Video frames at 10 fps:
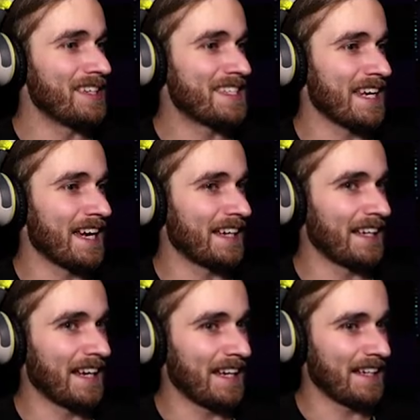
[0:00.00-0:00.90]
We
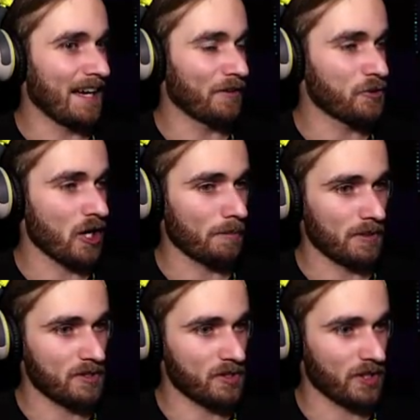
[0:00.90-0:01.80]
did it. Now the
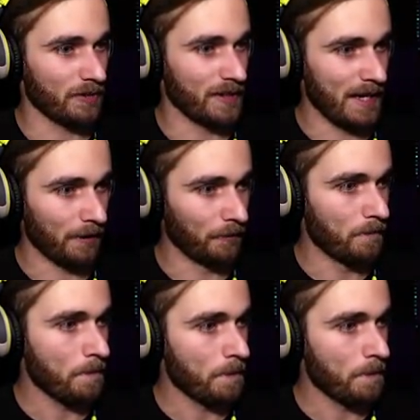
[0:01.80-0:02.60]
drawbridge is going down.